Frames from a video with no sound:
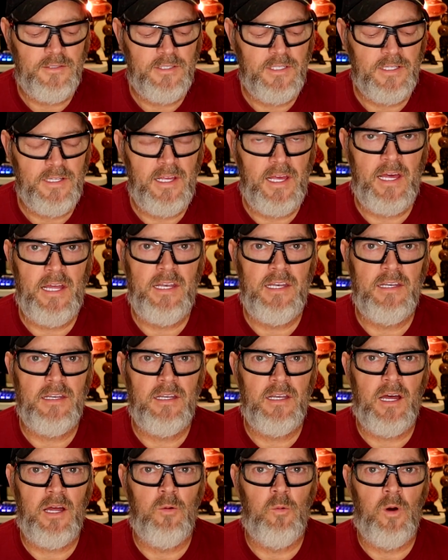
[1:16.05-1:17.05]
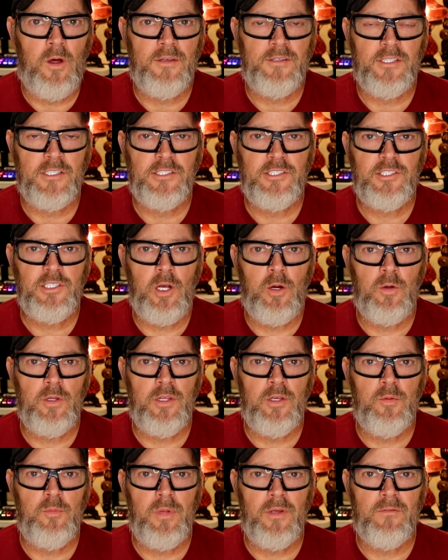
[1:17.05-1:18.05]
to show
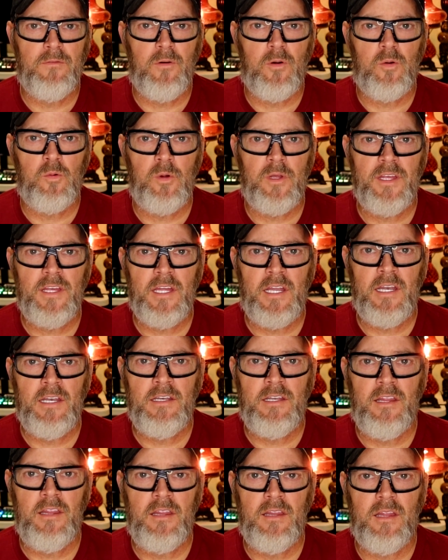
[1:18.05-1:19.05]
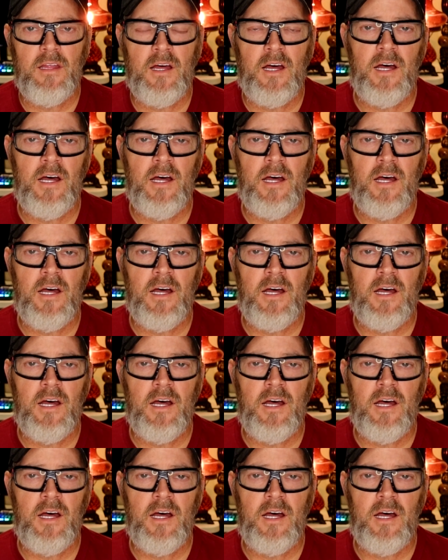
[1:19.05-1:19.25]
you before we get into